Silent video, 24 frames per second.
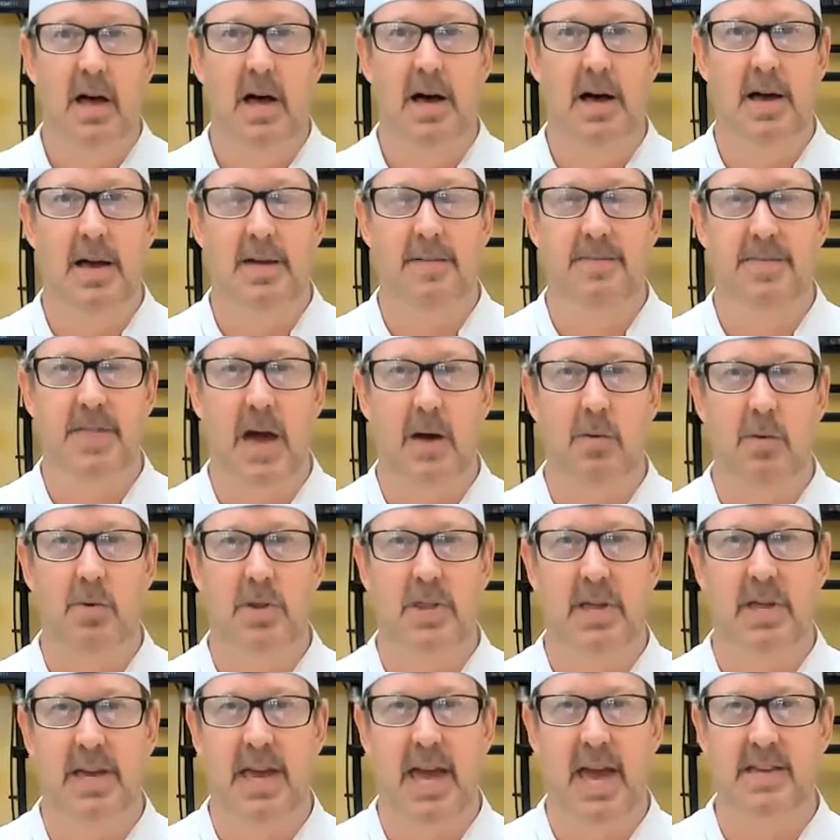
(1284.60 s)
if that were
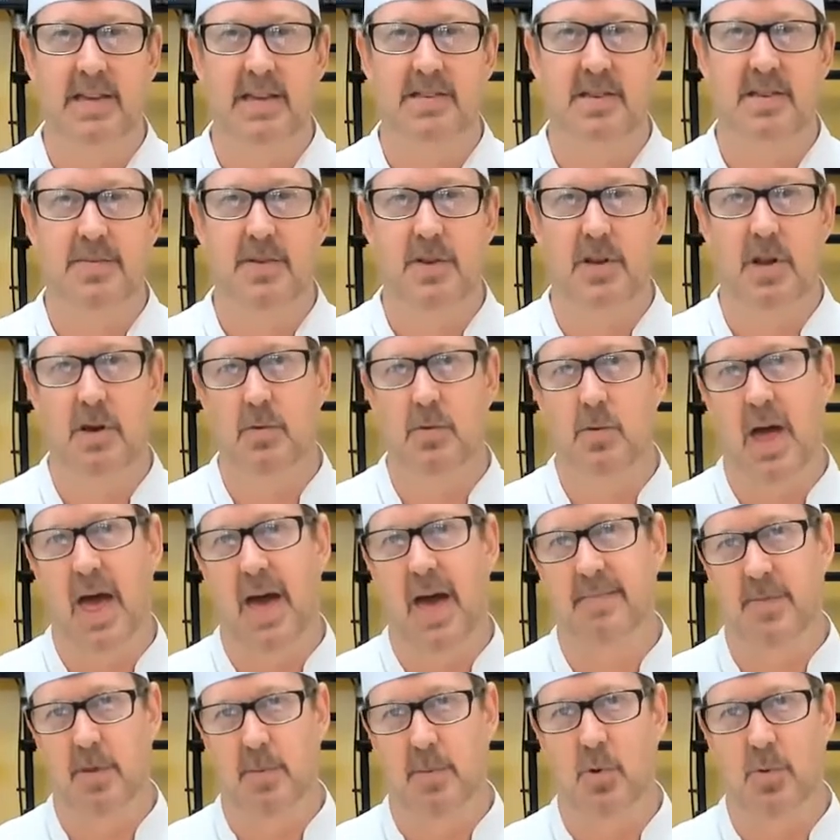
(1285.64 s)
the case, if you didn't
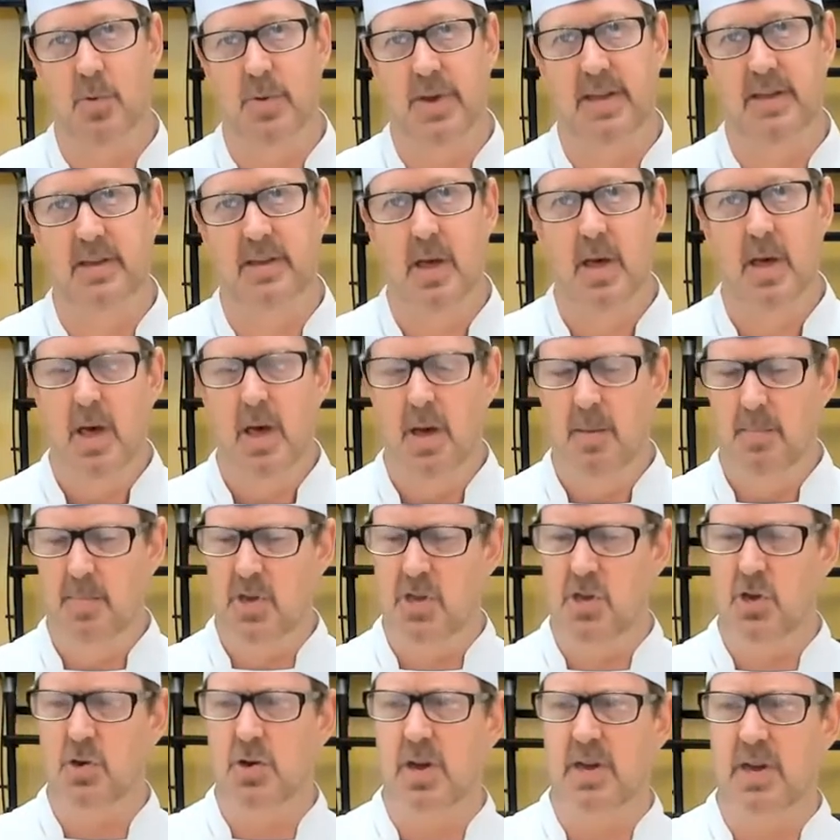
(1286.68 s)
have the mirin. But
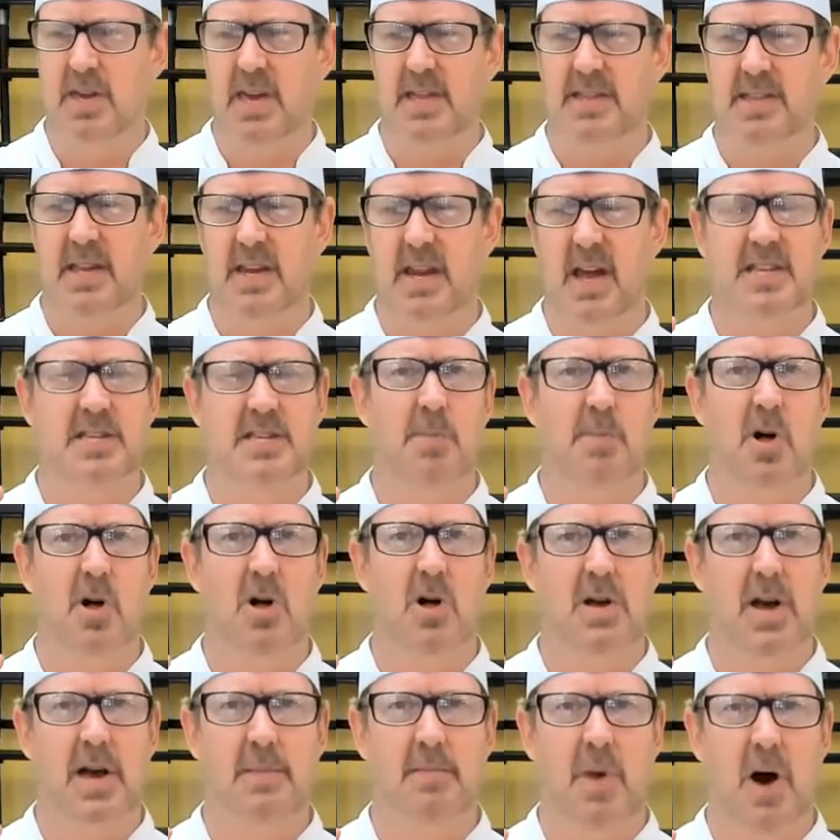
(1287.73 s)
you can get the nice small
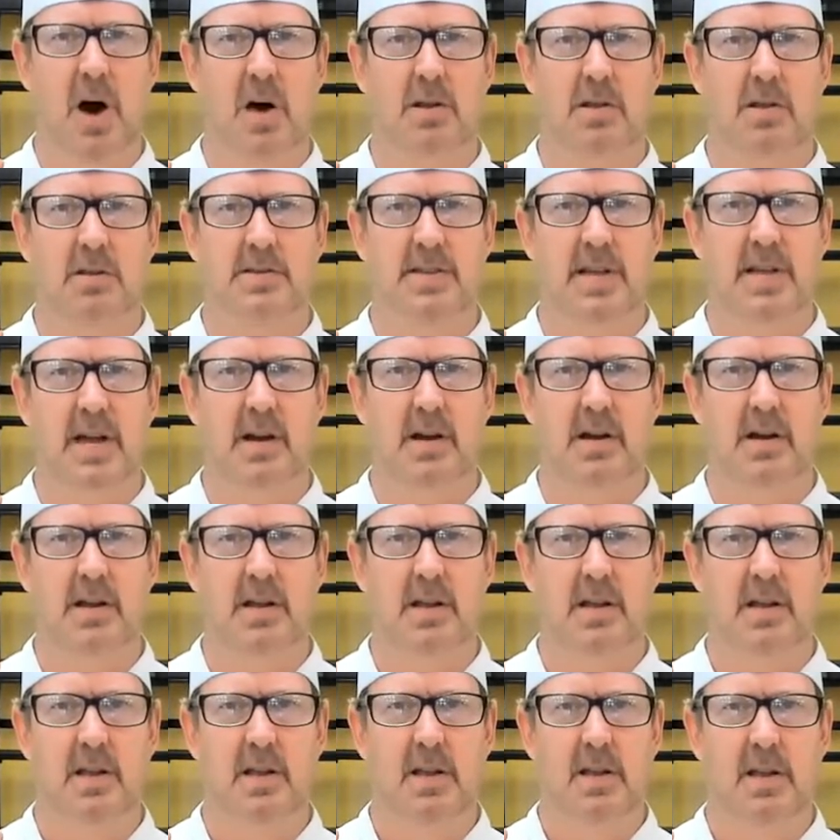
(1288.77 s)
kind bottles there.
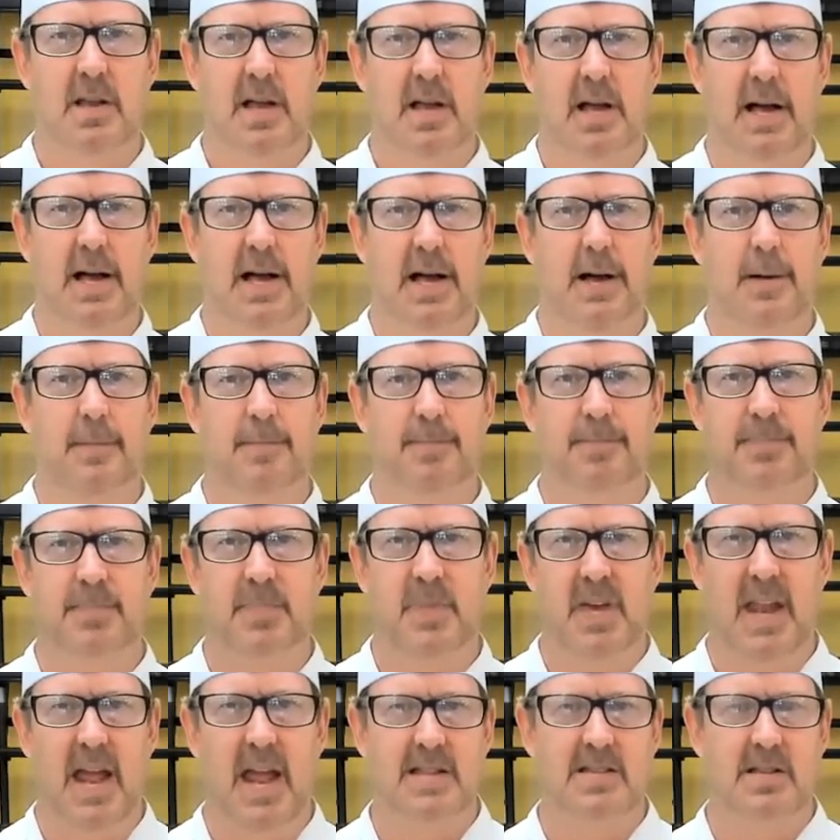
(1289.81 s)

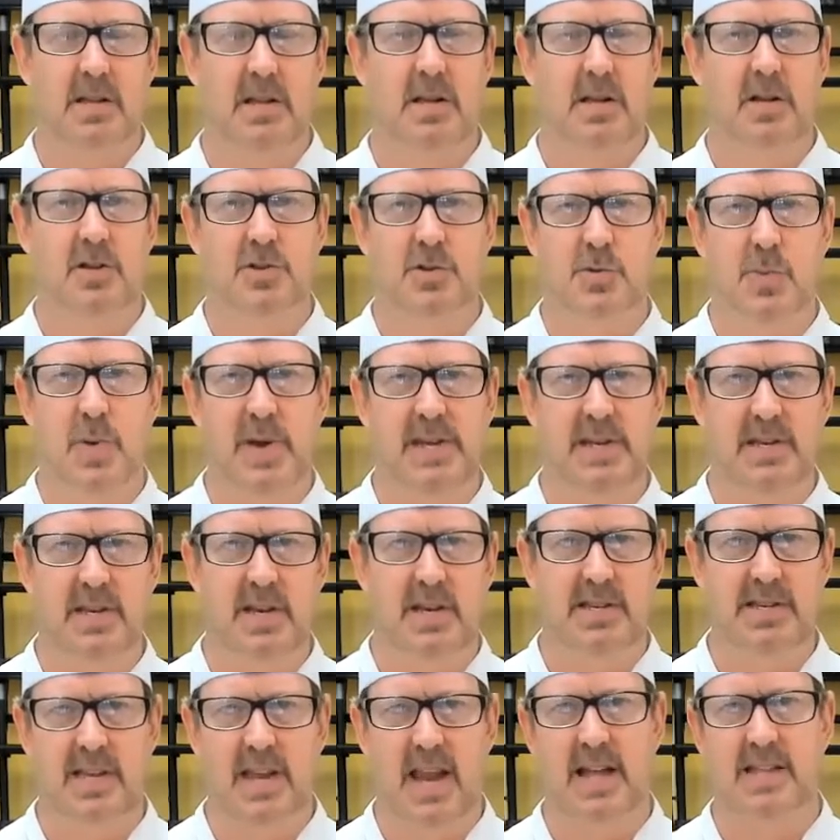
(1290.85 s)
It adds a little
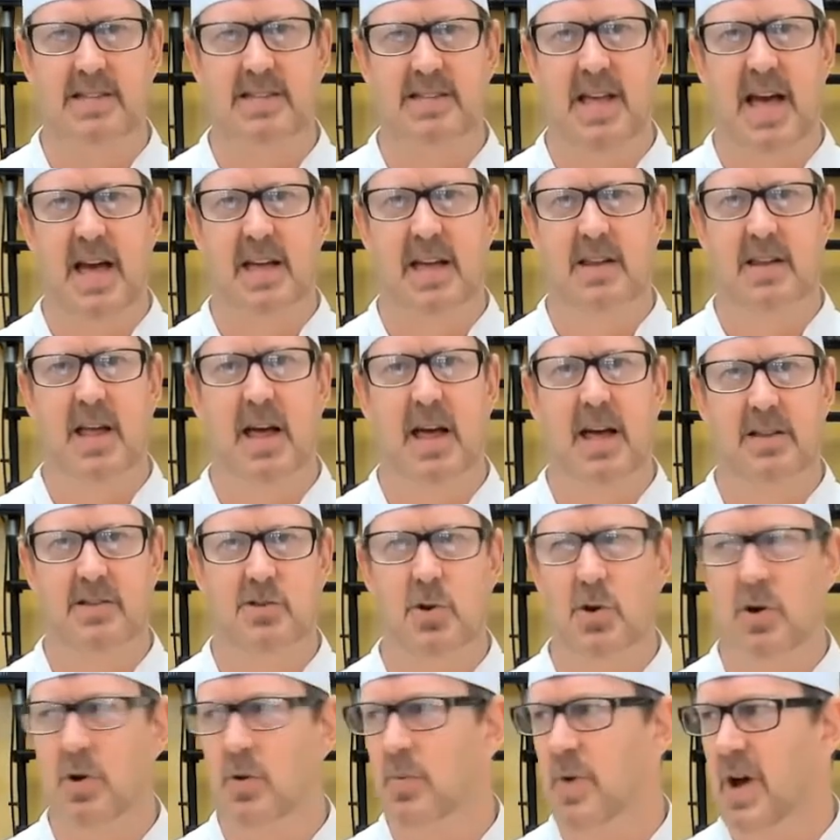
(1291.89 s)
sweetness. It adds that
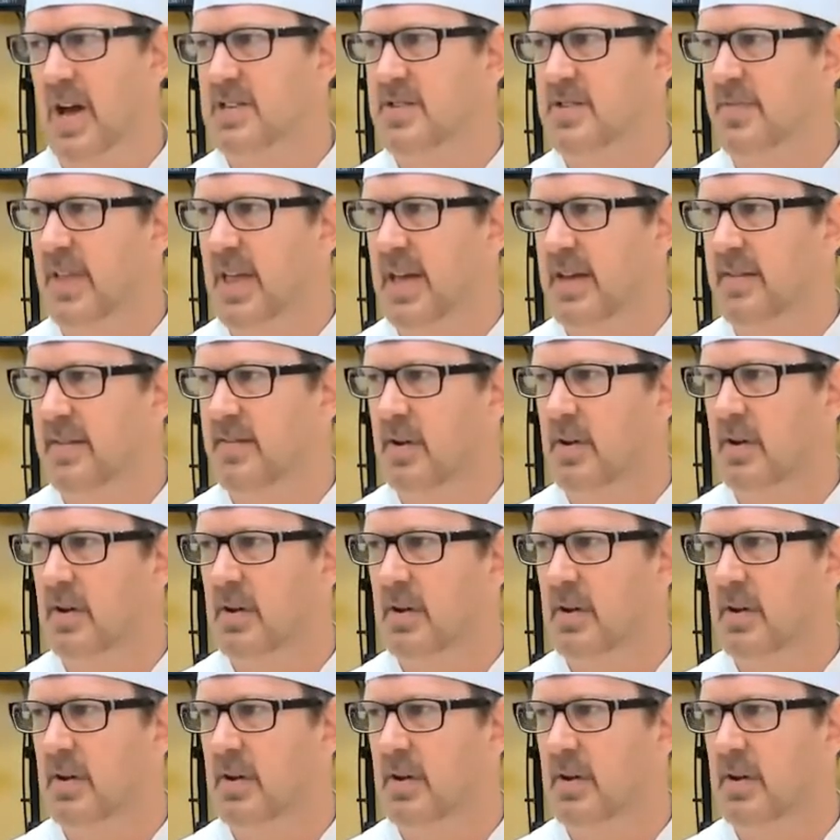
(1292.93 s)
sort of rice flavor.